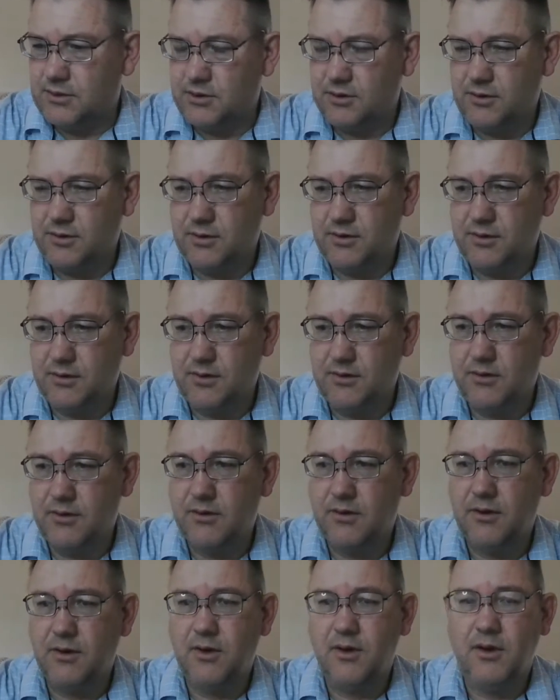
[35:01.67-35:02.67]
The
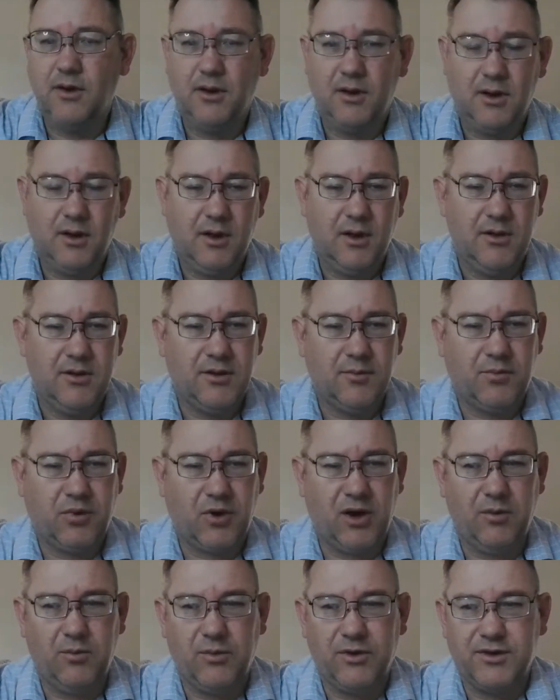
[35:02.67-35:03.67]

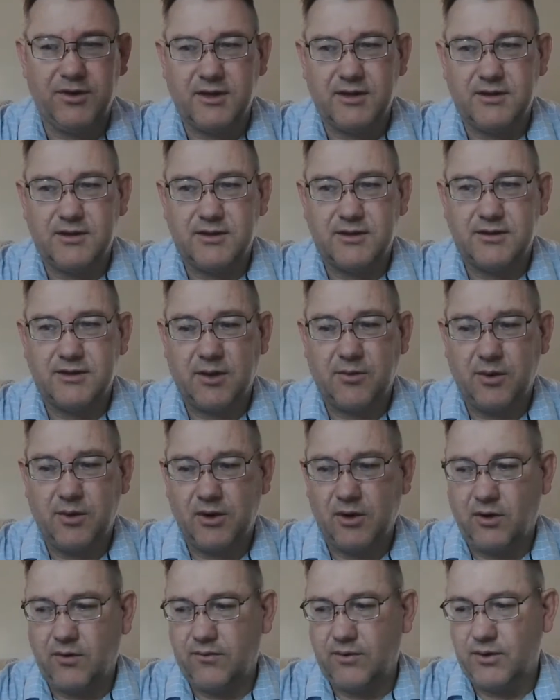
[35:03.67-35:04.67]
problem with this is I went
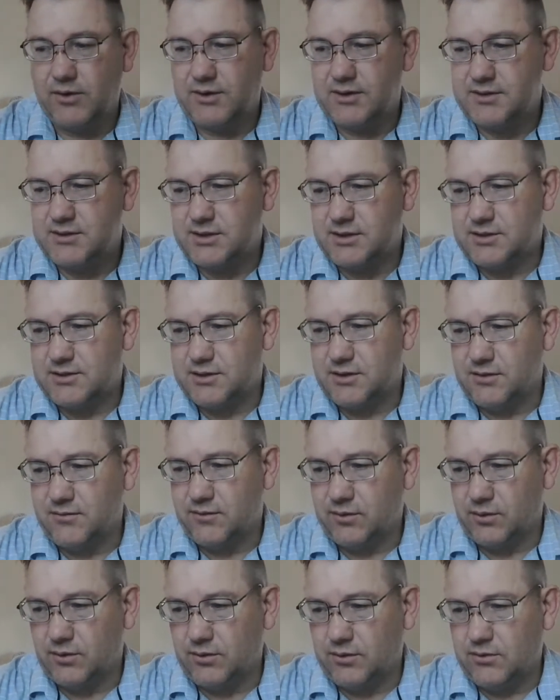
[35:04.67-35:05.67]
over the 6-year
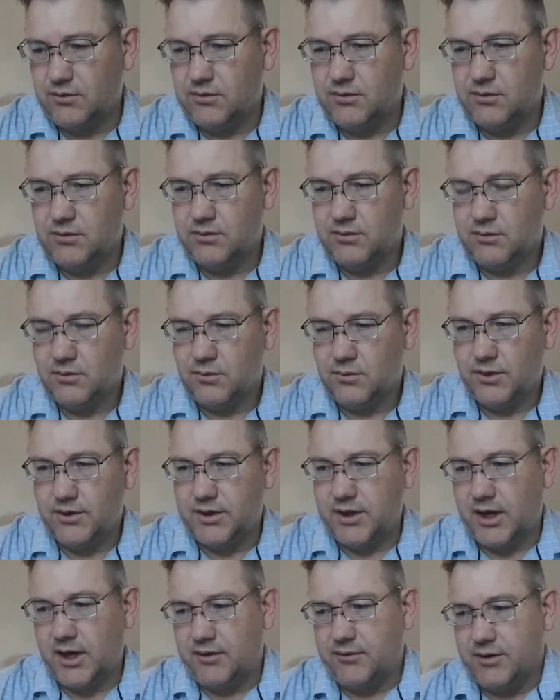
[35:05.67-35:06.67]
rule, where the
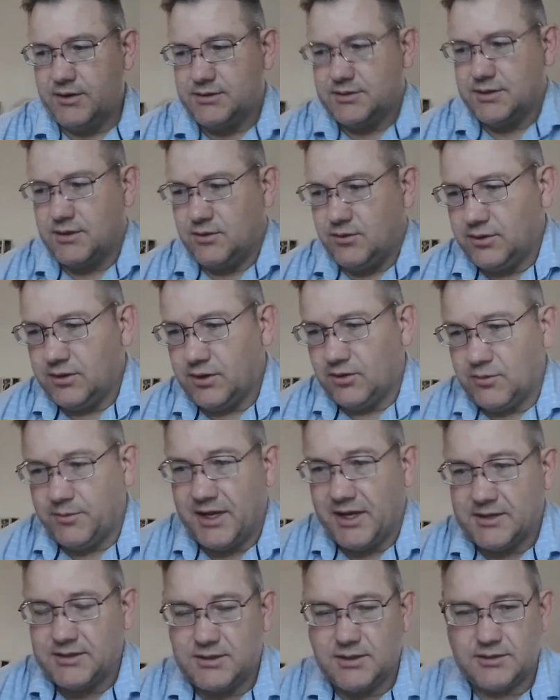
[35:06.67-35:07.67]
IRS can only go
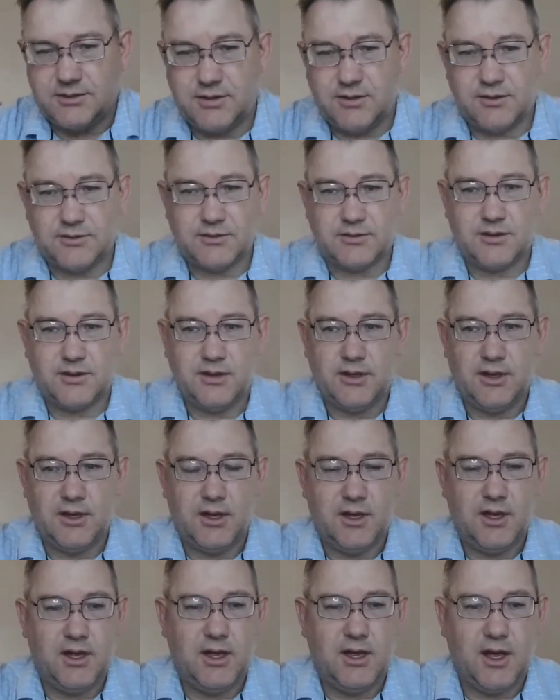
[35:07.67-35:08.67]
back 6 years.
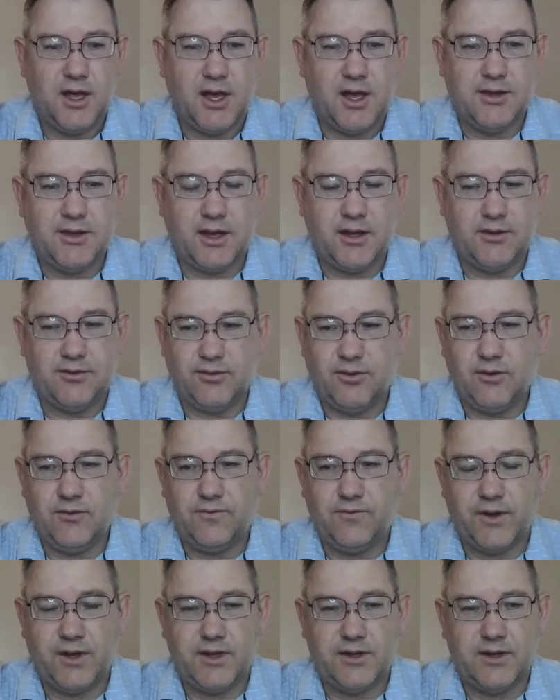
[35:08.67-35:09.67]
And they threw a
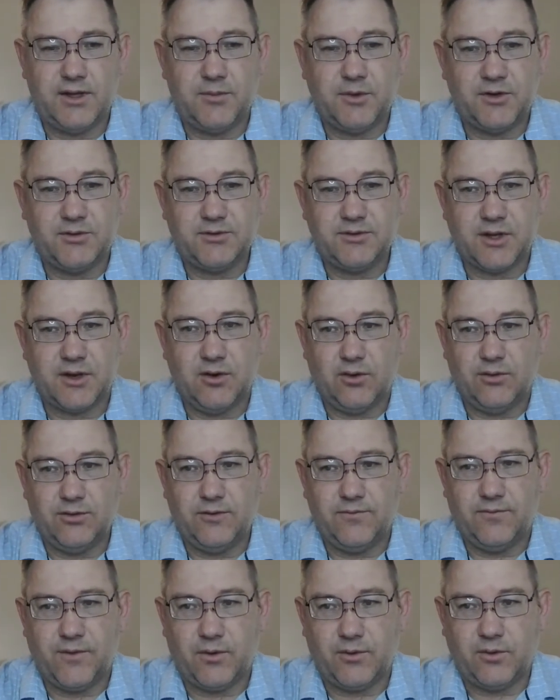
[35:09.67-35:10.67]
fit and they both said, hold the
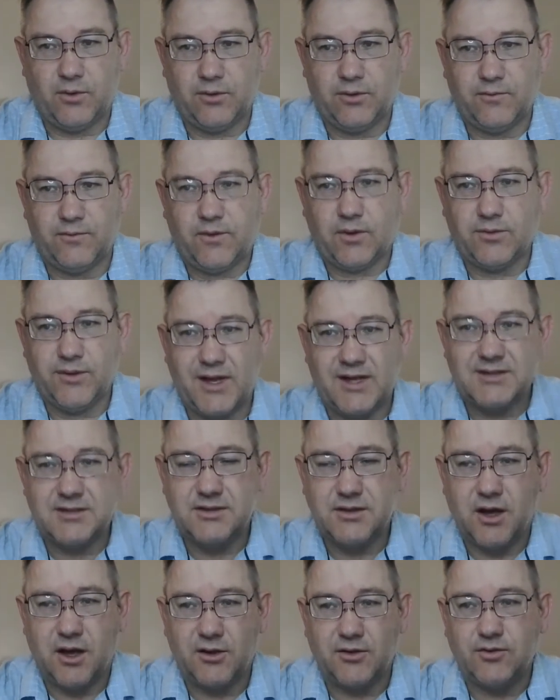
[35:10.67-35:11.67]
phone, that's
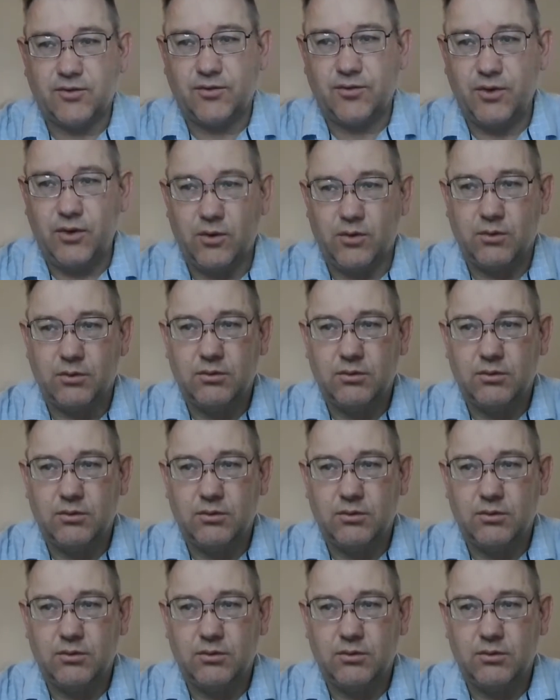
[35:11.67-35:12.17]
not true.